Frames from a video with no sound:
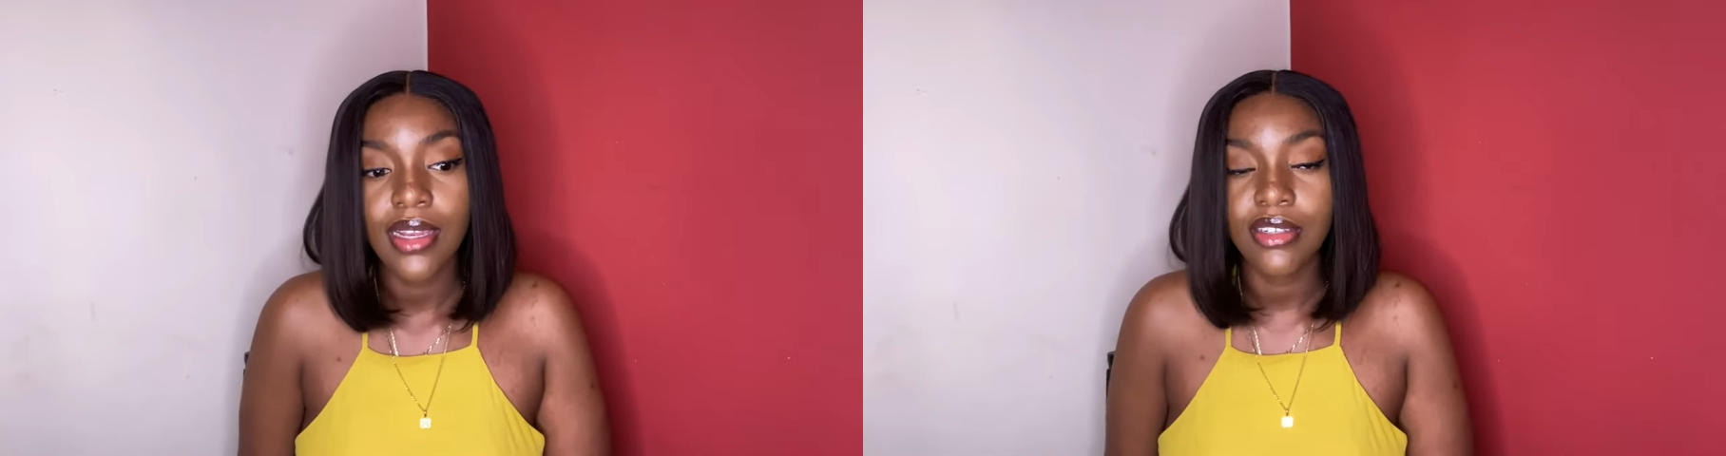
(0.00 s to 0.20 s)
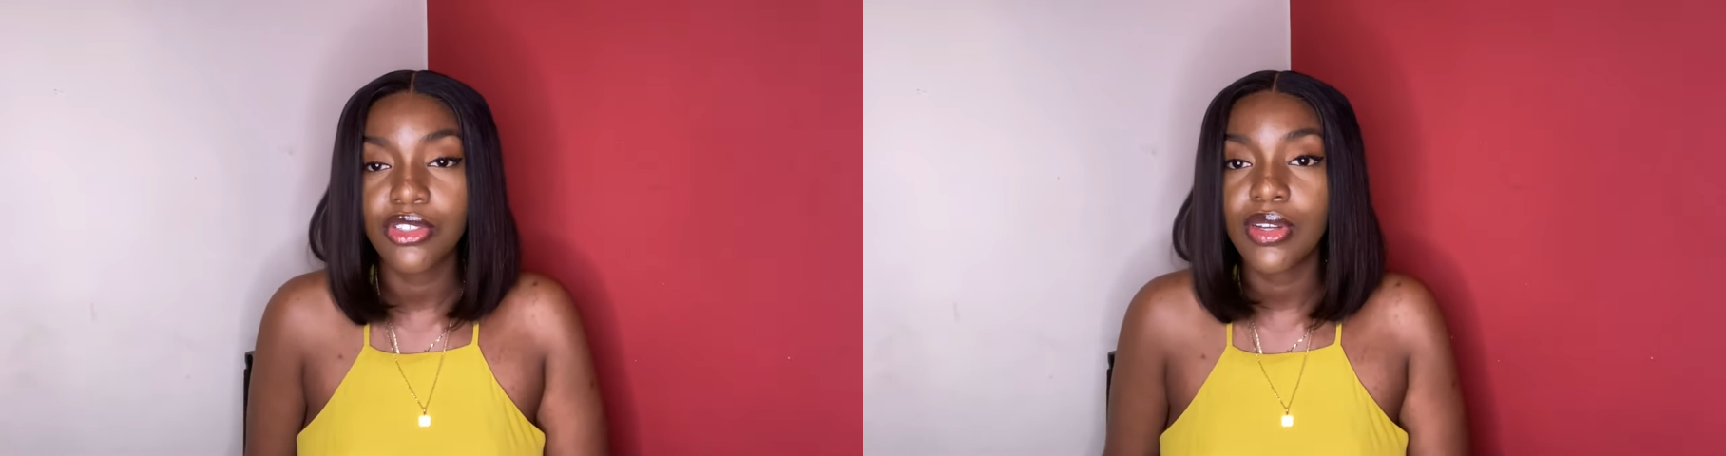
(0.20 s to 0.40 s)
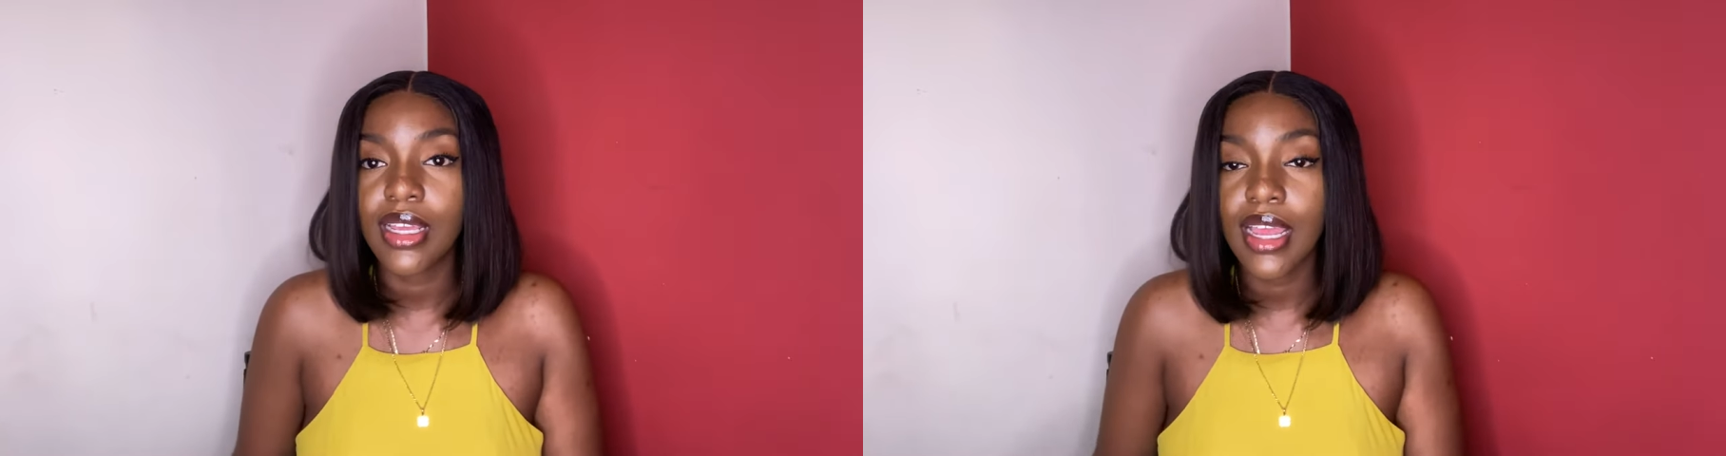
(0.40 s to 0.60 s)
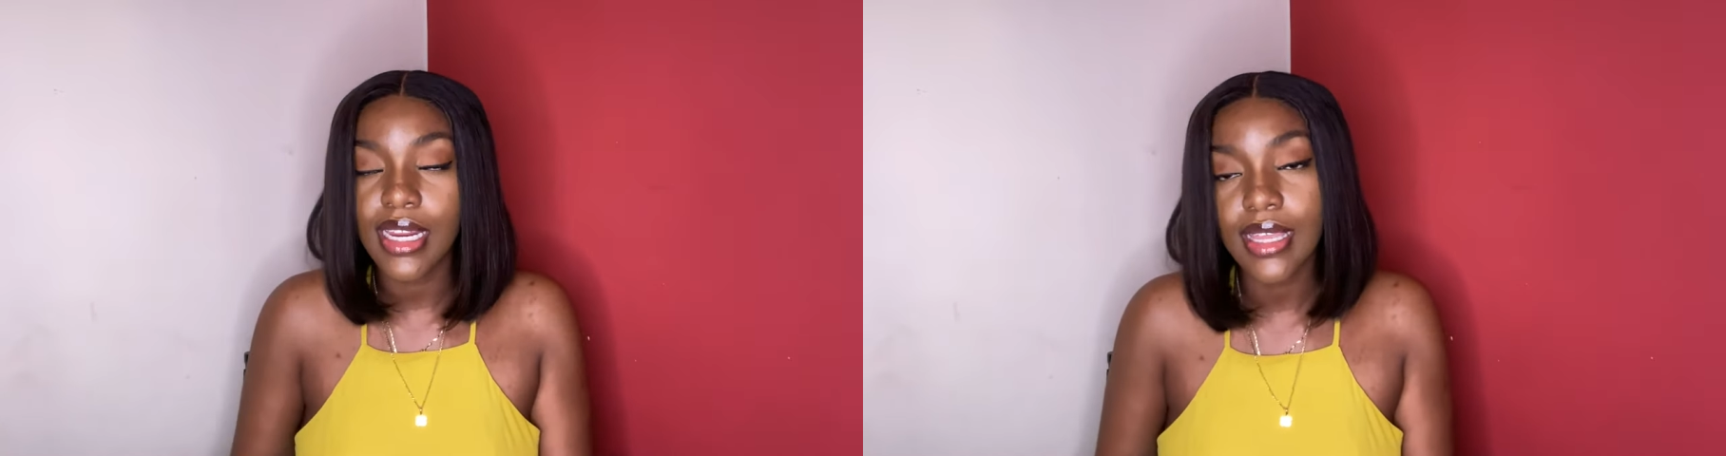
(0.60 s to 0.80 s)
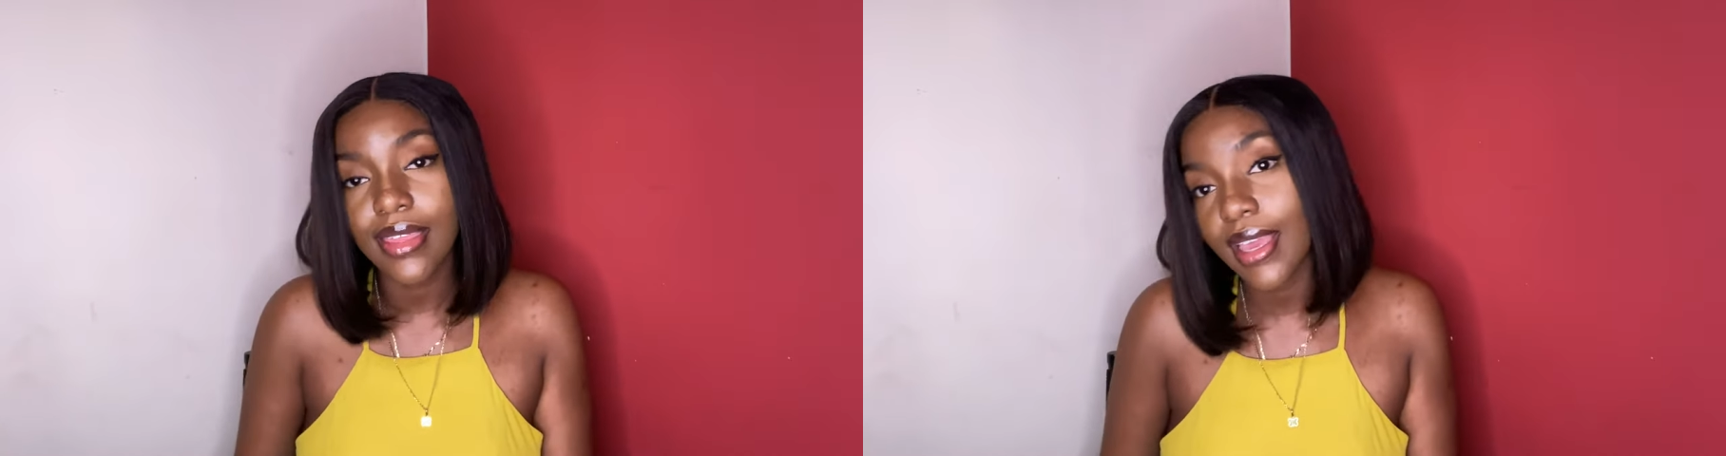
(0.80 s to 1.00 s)
Literally
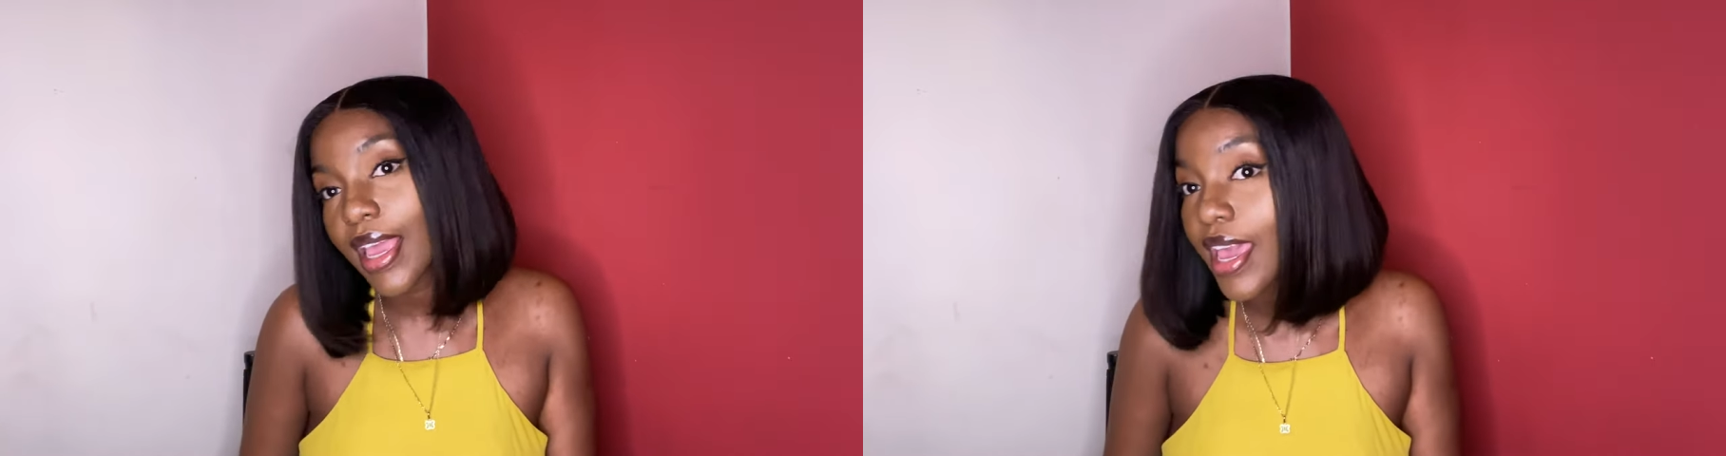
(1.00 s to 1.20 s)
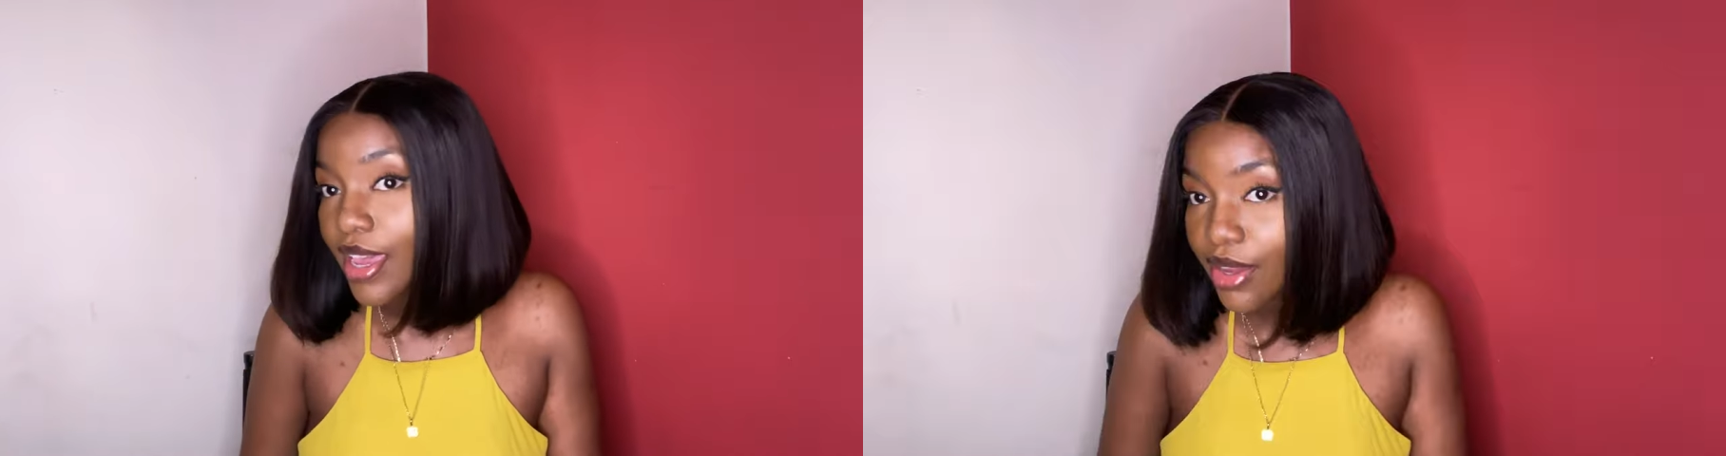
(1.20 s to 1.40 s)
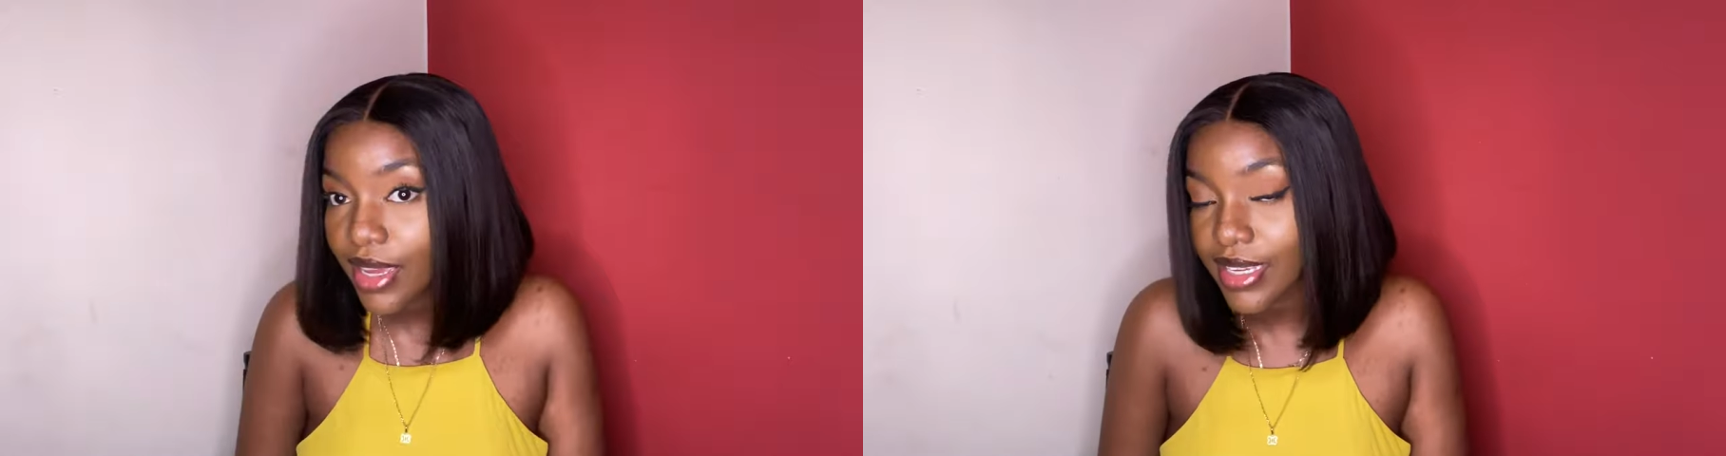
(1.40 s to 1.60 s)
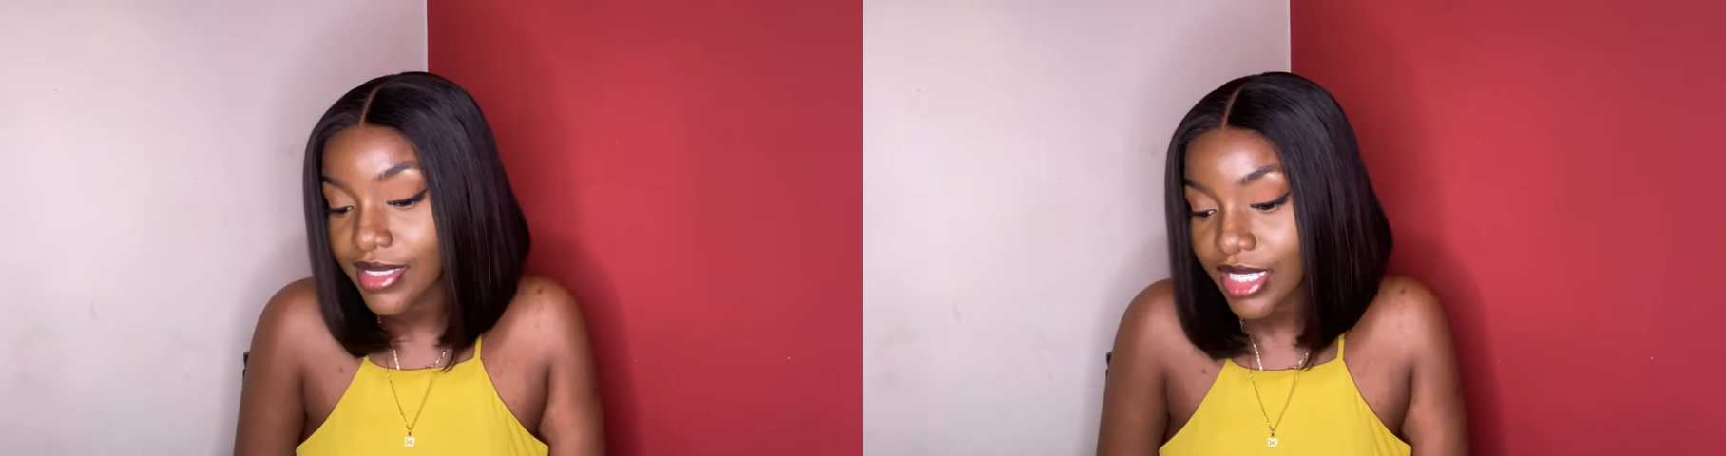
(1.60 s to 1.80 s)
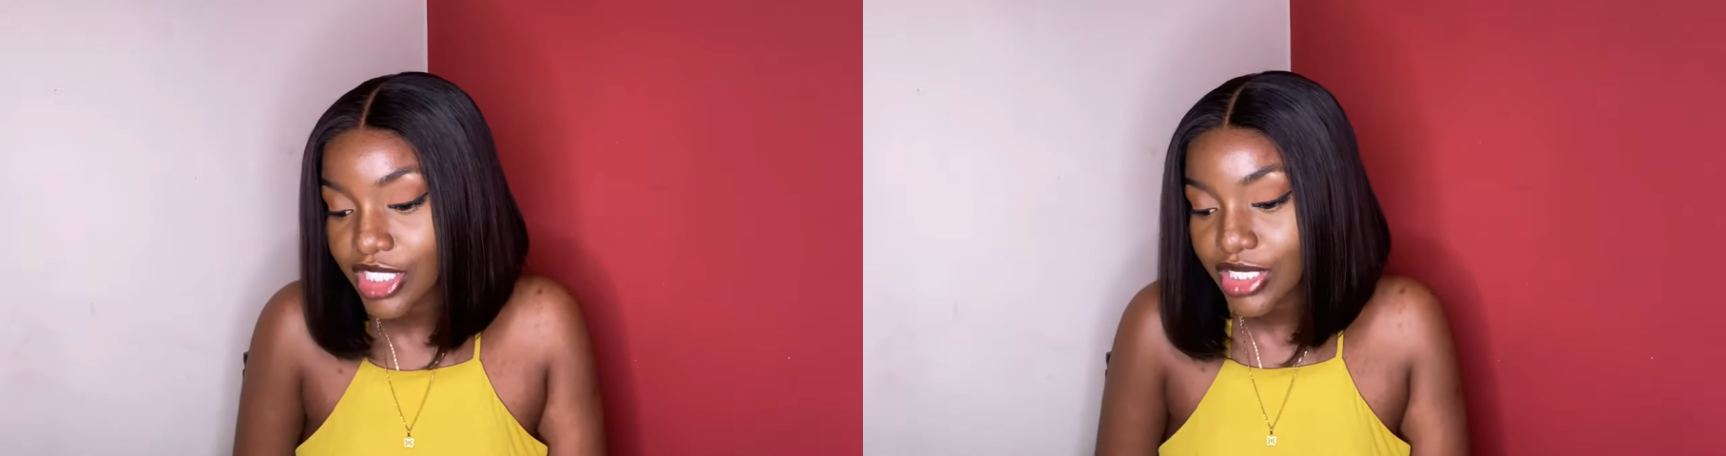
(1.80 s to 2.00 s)
anything hair
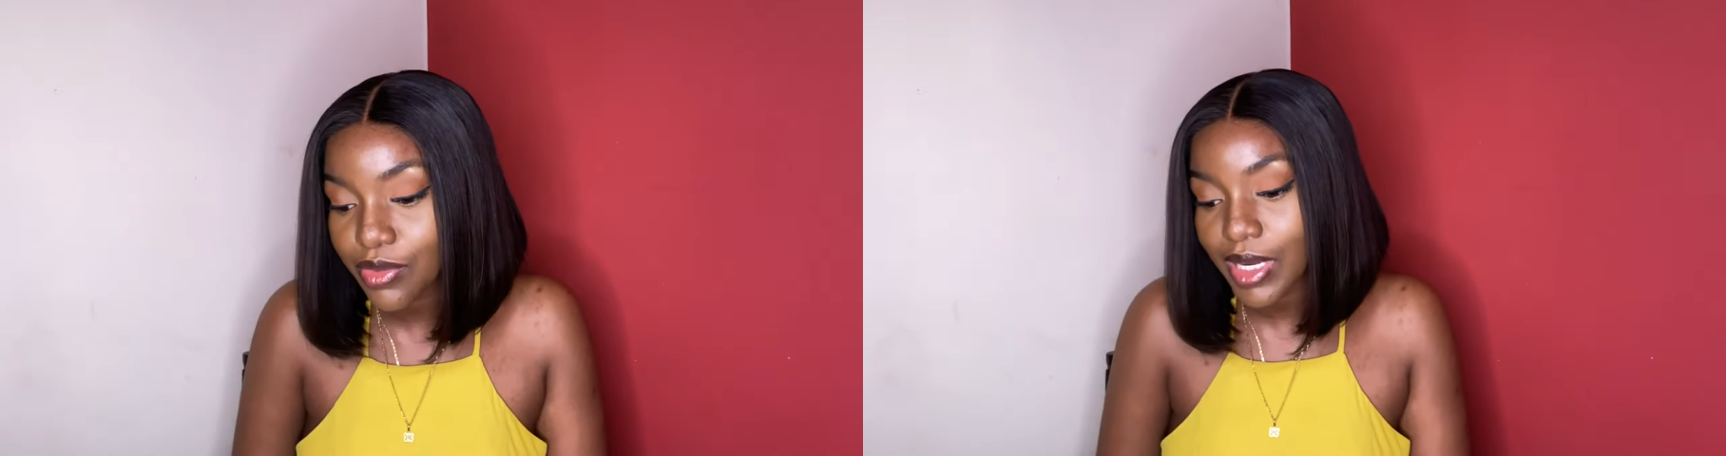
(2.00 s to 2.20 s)
extension